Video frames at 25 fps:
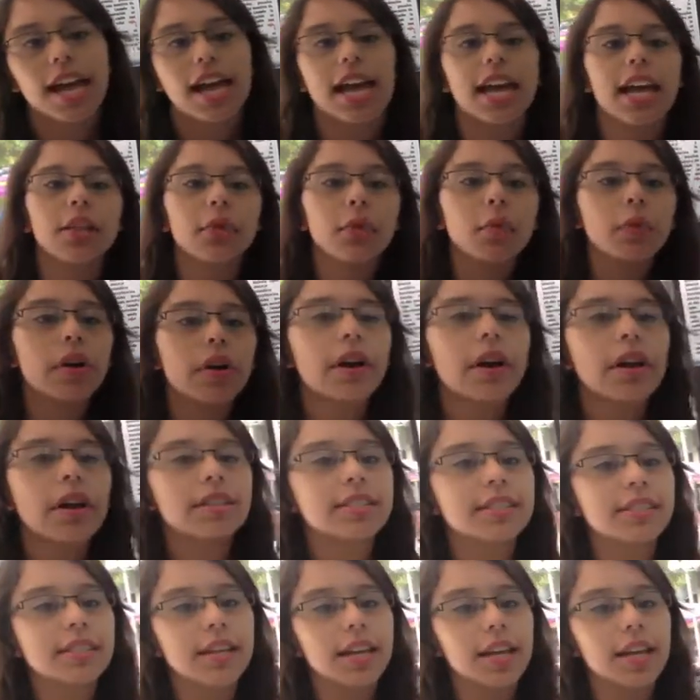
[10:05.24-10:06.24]
it
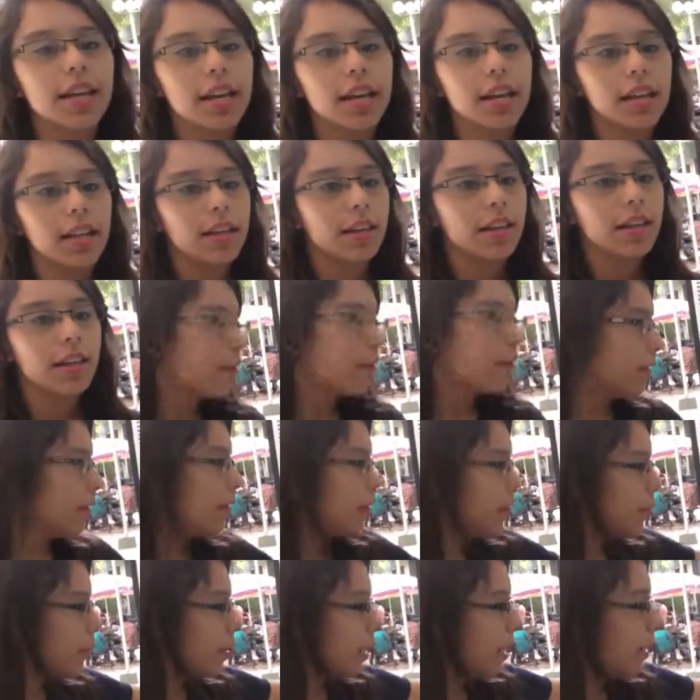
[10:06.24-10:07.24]
works in the whole
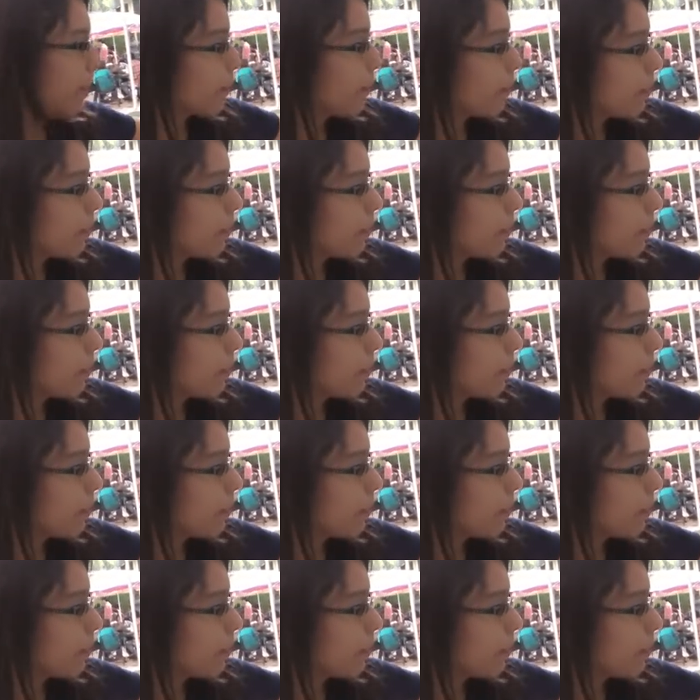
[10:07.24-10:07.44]
way.